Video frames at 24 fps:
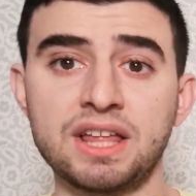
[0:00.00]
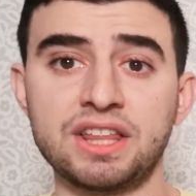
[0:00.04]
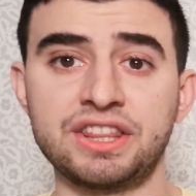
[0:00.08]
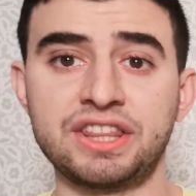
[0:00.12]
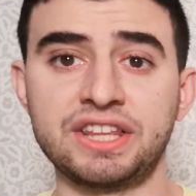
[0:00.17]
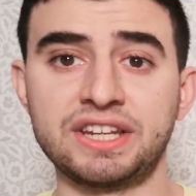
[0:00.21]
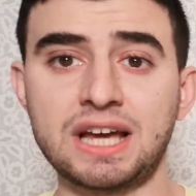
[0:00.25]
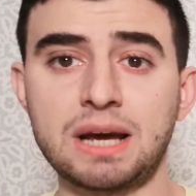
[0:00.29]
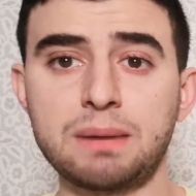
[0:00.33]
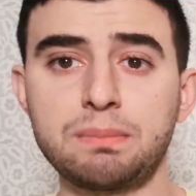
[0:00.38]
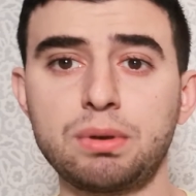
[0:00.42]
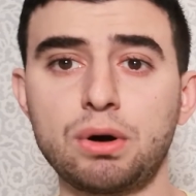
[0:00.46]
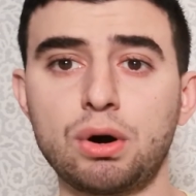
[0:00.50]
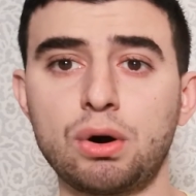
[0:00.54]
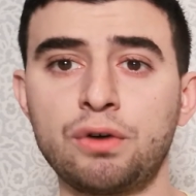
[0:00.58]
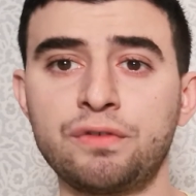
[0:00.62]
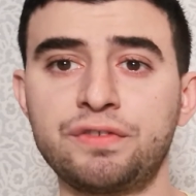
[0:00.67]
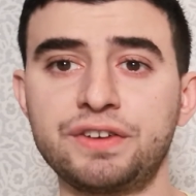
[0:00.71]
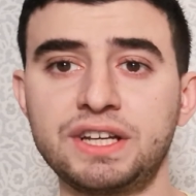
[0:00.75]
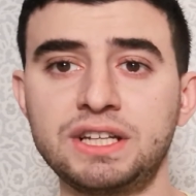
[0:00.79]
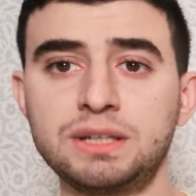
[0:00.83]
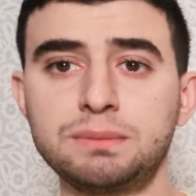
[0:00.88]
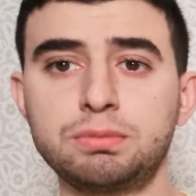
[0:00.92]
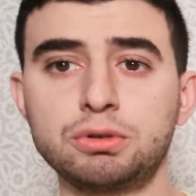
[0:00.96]
the number
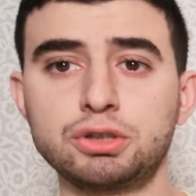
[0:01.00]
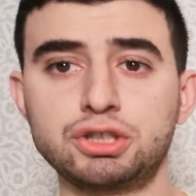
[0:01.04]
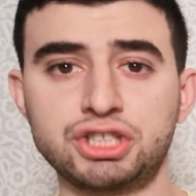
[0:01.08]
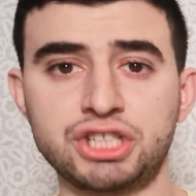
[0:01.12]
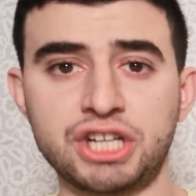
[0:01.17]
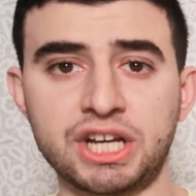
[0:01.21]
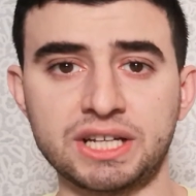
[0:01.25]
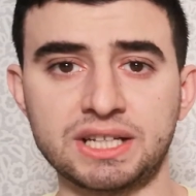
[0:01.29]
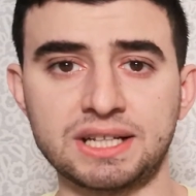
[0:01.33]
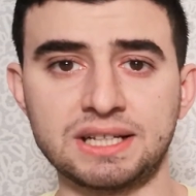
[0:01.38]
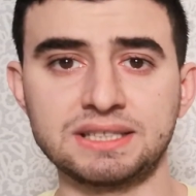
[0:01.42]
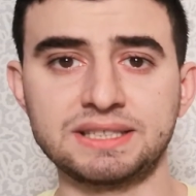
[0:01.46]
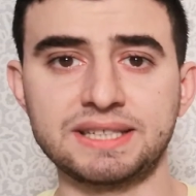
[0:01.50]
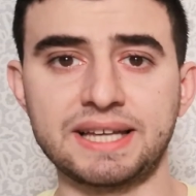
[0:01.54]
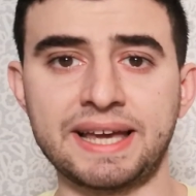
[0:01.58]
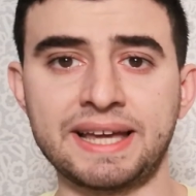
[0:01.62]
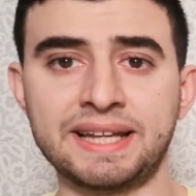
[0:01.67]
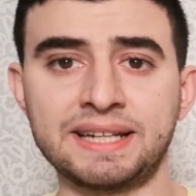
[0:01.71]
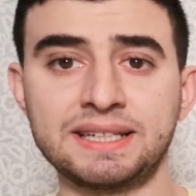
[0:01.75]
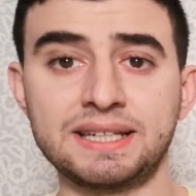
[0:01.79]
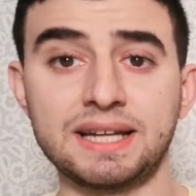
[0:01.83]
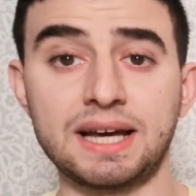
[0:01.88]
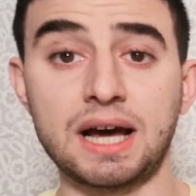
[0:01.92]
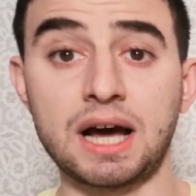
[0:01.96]
of input channels
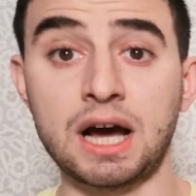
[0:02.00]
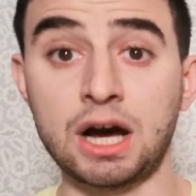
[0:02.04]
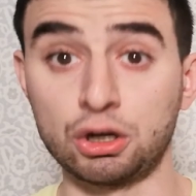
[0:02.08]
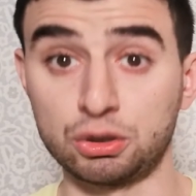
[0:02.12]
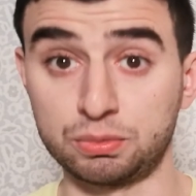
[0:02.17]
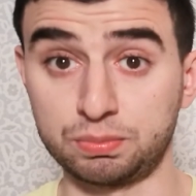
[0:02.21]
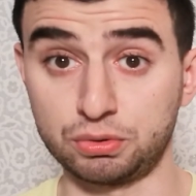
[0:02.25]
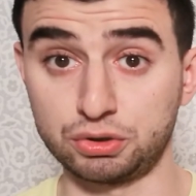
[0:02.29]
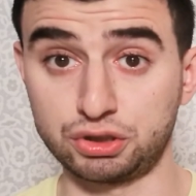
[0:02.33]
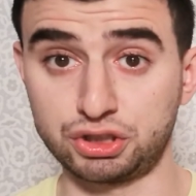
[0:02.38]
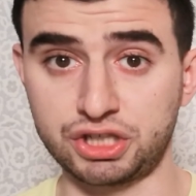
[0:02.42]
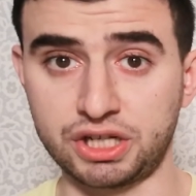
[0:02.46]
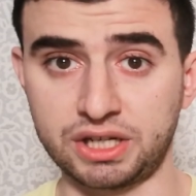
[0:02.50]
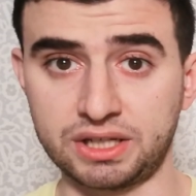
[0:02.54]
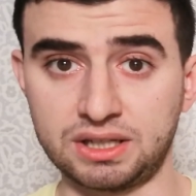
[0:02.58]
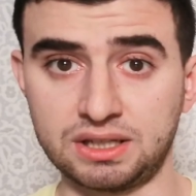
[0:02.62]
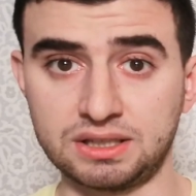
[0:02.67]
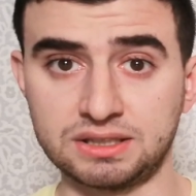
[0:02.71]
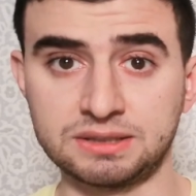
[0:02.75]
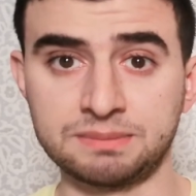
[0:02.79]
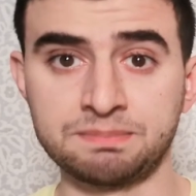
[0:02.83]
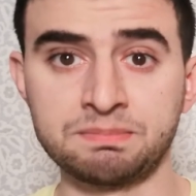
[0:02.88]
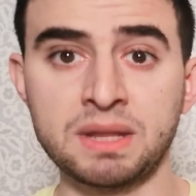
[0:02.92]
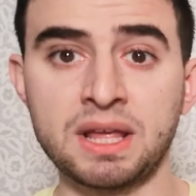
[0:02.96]
and output
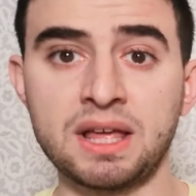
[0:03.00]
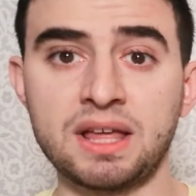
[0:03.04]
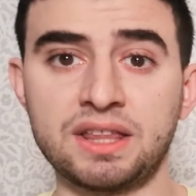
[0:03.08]
channels.